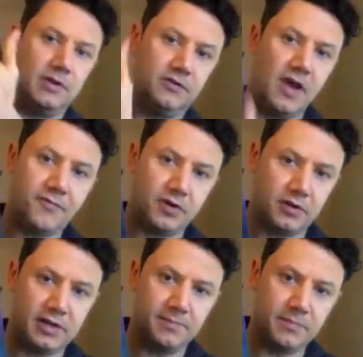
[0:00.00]

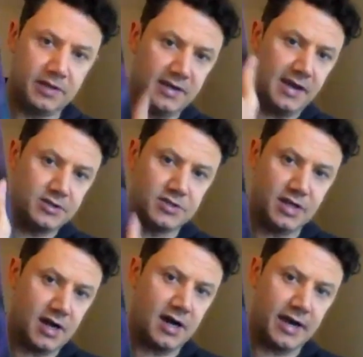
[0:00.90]
definitely catches
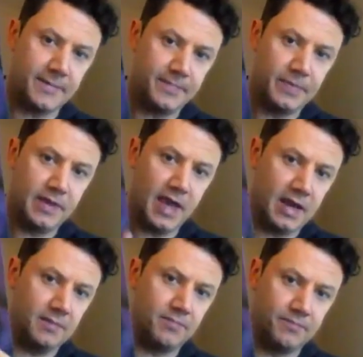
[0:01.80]
the eye, and
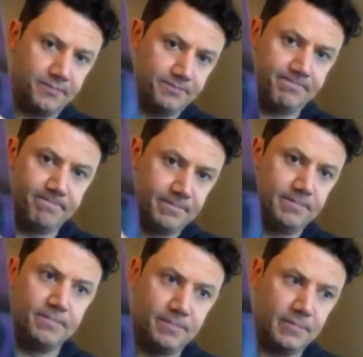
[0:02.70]

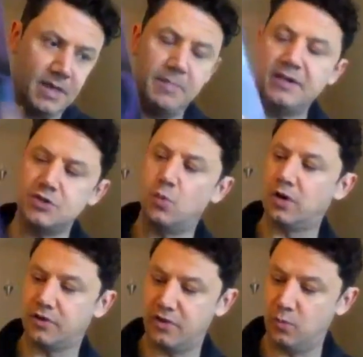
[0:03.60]
it makes you
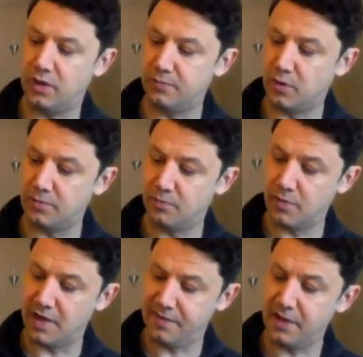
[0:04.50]
want to see what
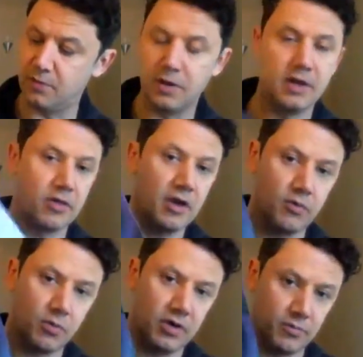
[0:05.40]
I think is
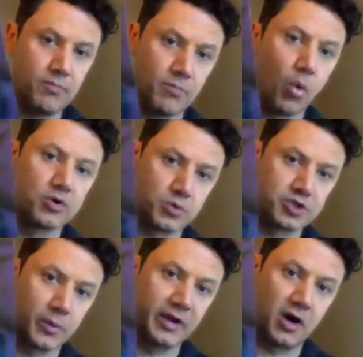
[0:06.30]
what's
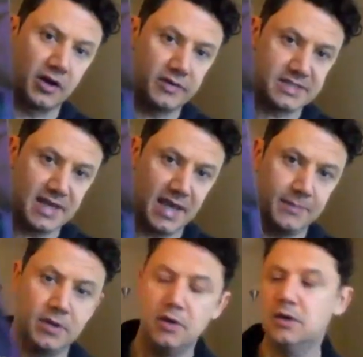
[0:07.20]
going on in this game.
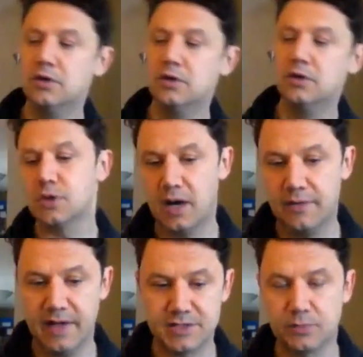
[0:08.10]
So
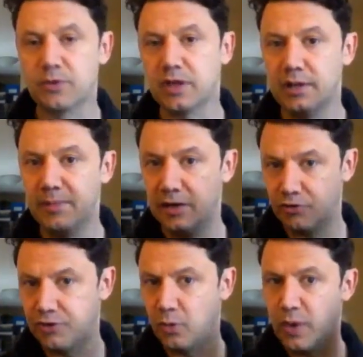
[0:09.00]
that's a really
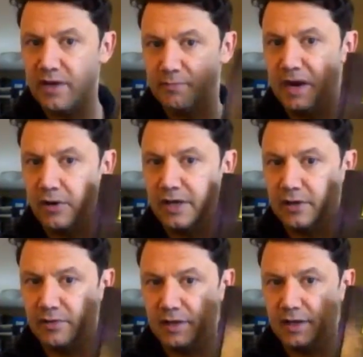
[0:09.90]
interesting way of
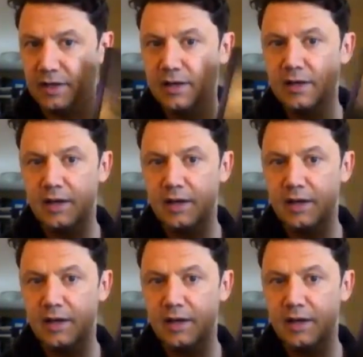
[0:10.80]
marrying the